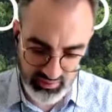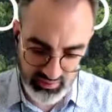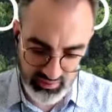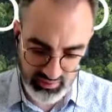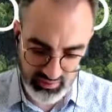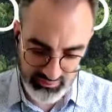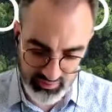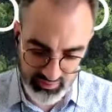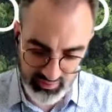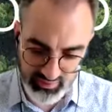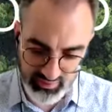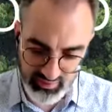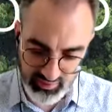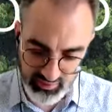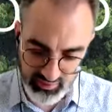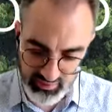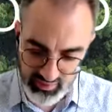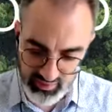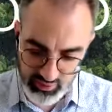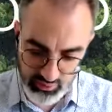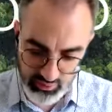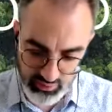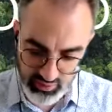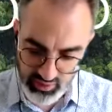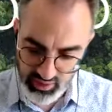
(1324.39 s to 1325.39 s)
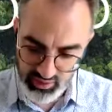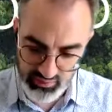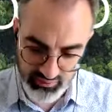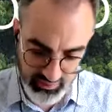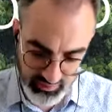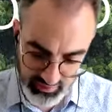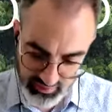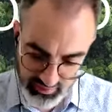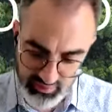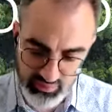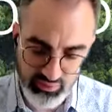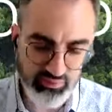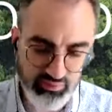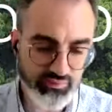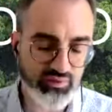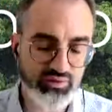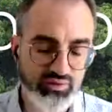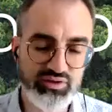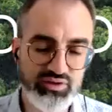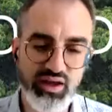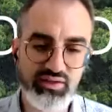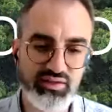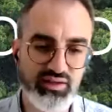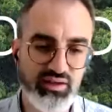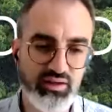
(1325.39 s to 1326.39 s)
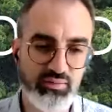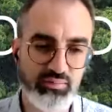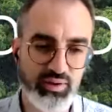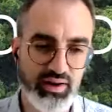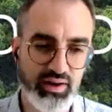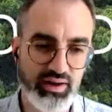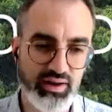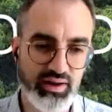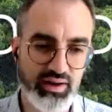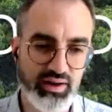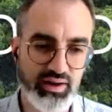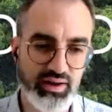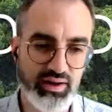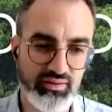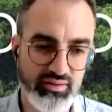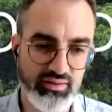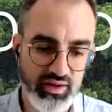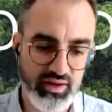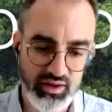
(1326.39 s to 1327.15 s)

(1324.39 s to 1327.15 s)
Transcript: advancing their career, this is a fantastic place